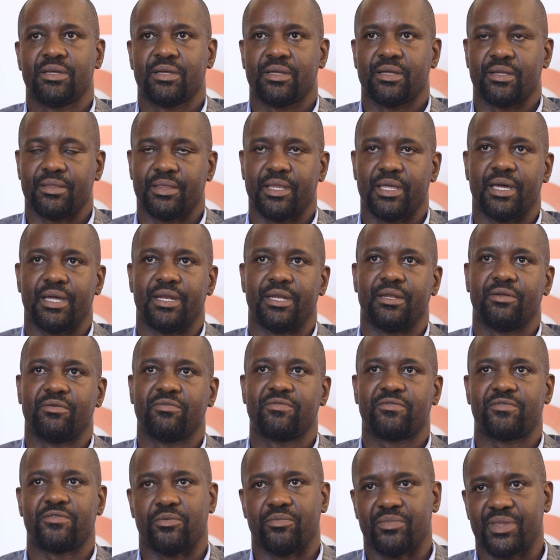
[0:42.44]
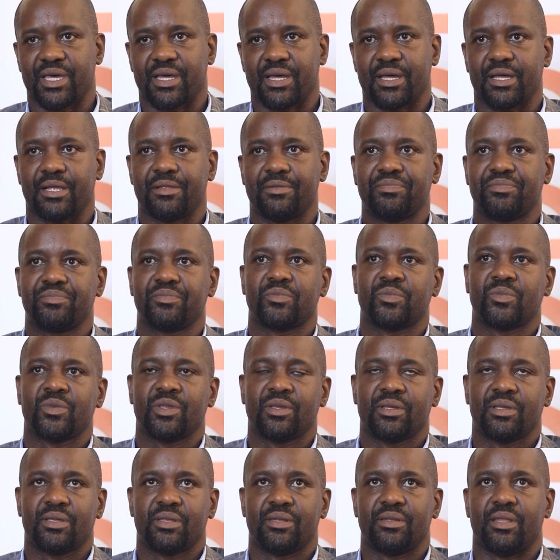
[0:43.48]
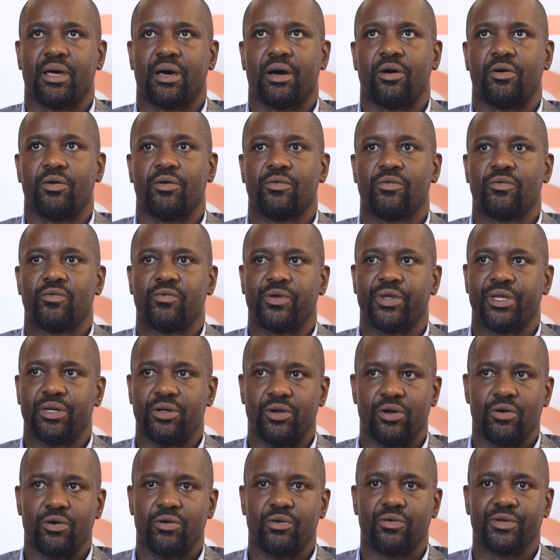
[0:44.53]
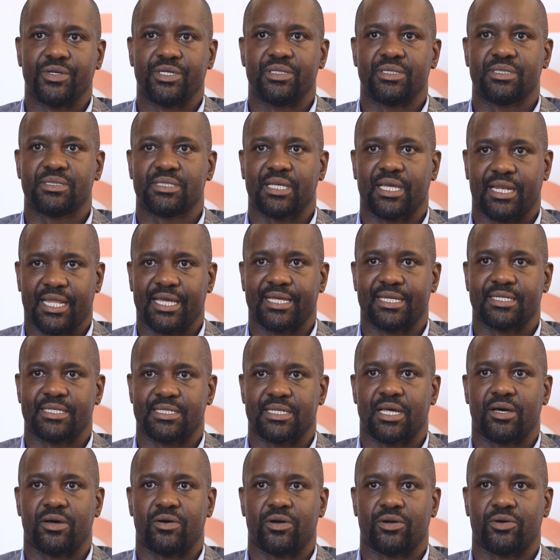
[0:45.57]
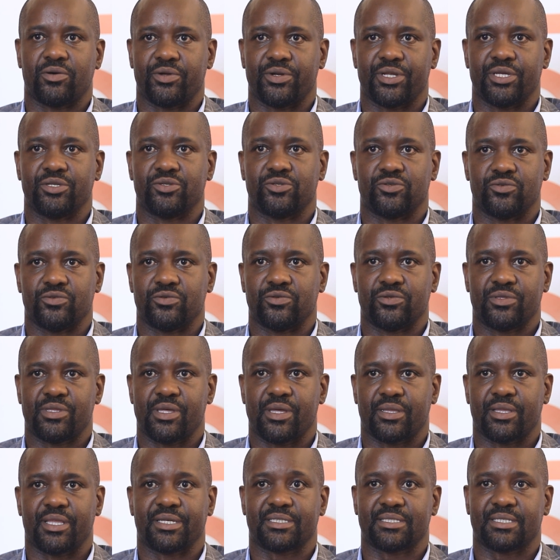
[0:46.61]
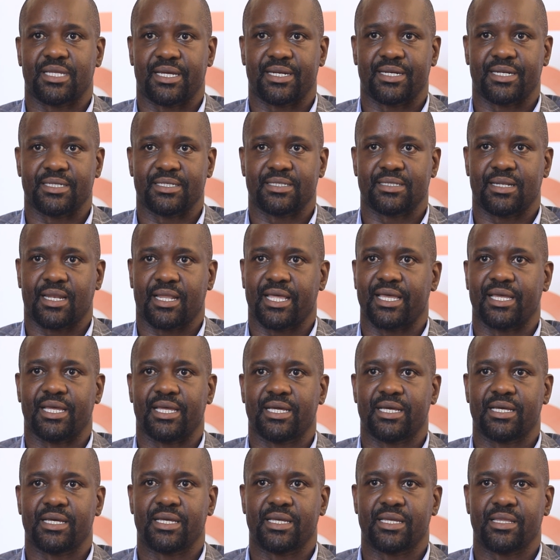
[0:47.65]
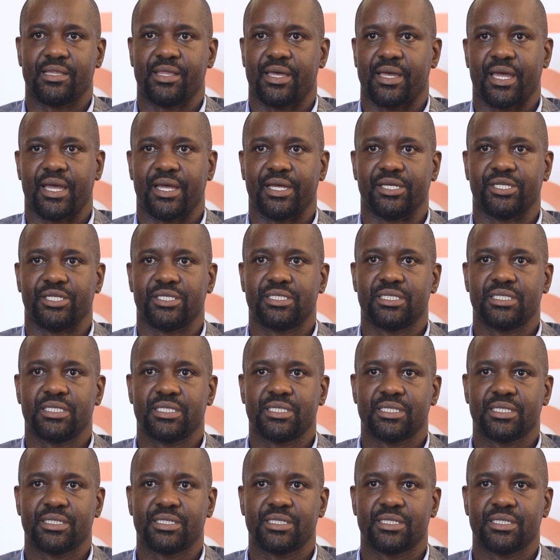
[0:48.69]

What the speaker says: And then from there, now we select now according to the other standards like the height,